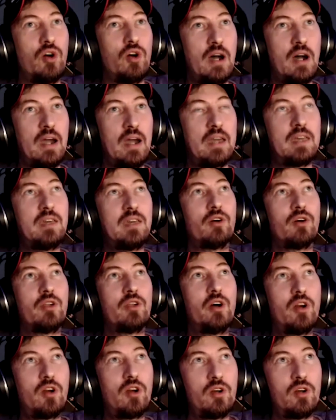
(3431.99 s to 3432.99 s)
I killed
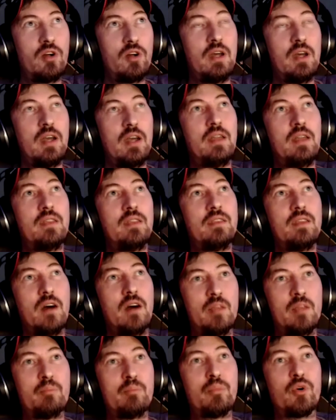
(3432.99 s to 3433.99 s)
her and
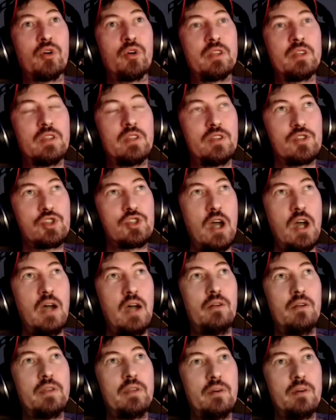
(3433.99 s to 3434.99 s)
unborn
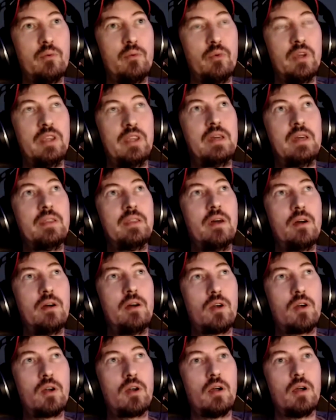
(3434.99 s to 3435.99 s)
child within
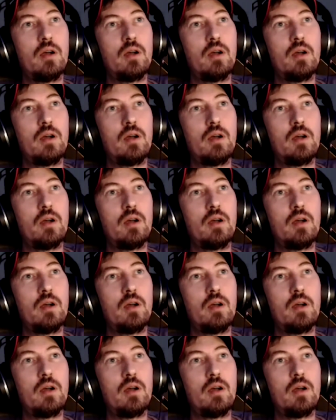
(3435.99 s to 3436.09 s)
her.